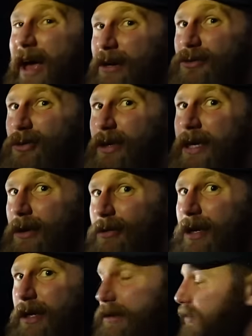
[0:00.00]
extra
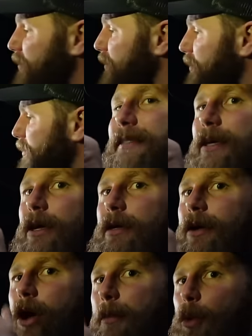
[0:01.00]
ingredients.
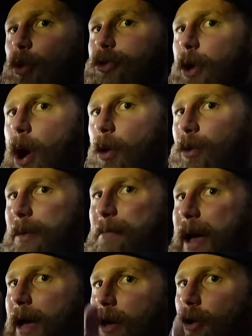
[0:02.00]
I'm also holding
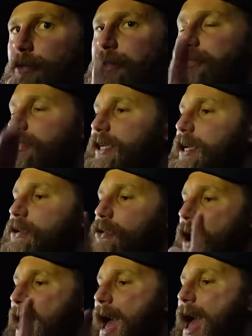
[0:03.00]
back on the
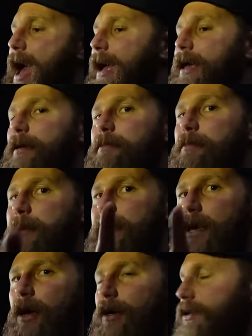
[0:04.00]
secret hack
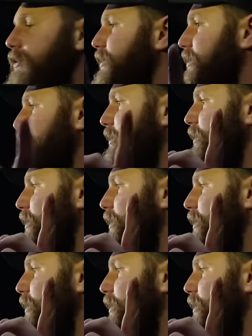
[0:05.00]
because